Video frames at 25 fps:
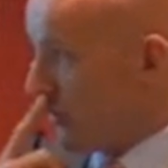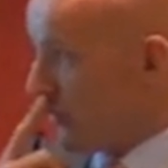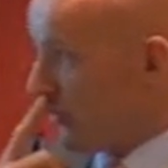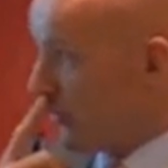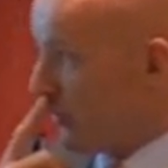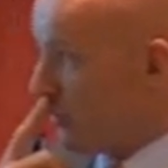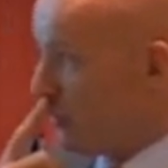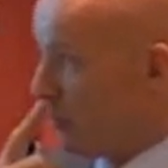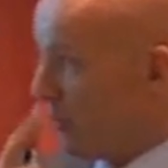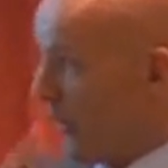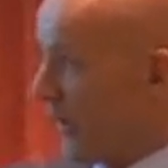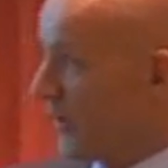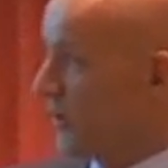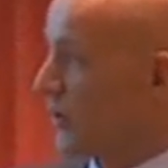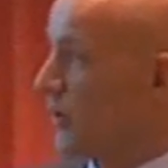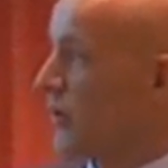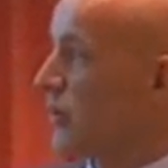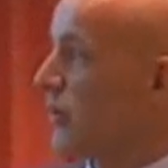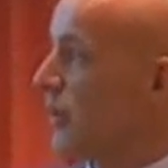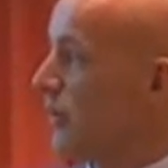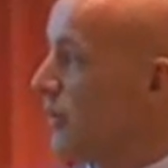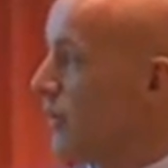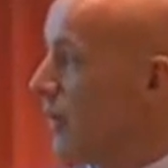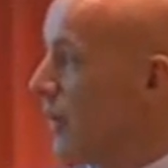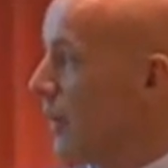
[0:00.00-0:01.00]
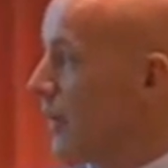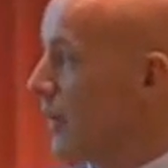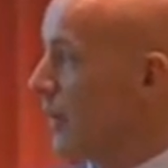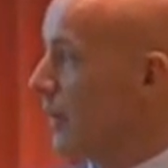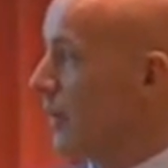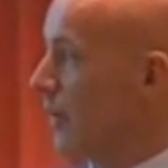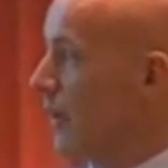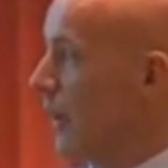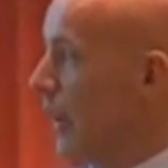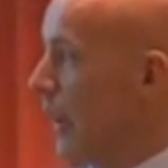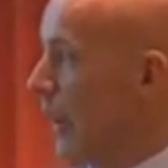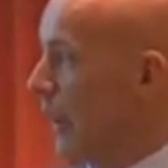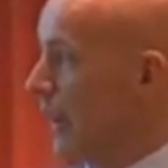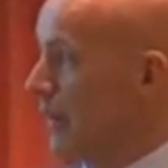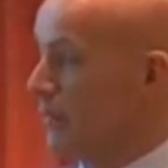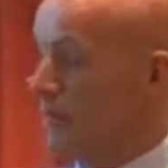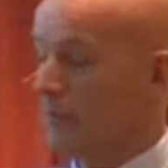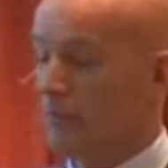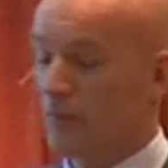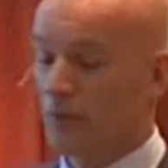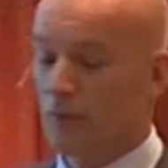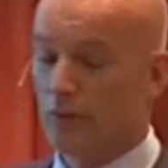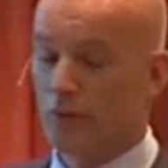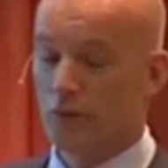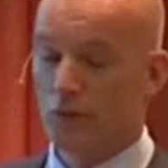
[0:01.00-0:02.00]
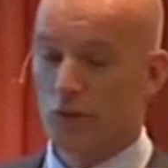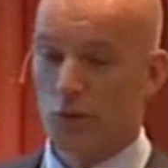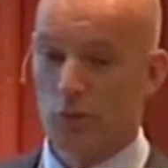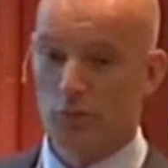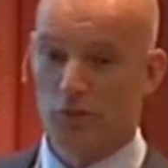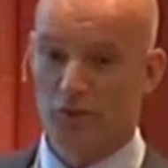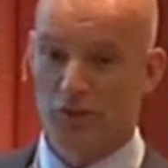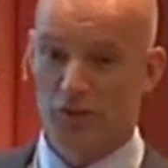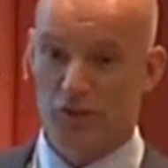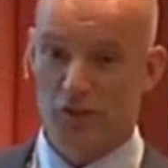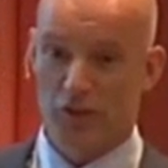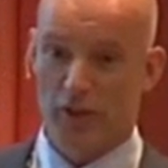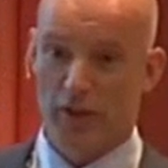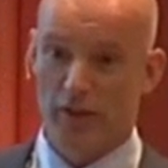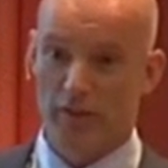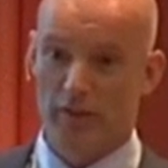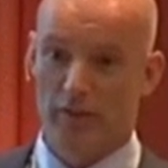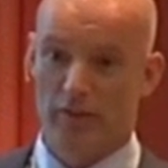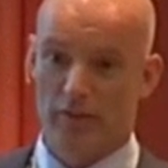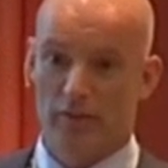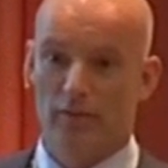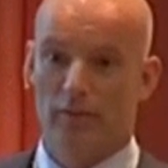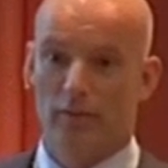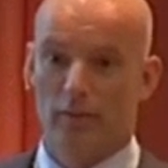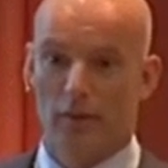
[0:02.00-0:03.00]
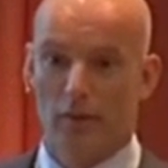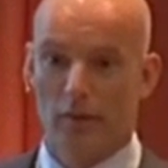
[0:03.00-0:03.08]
you a few pictures, I think, to substantiate that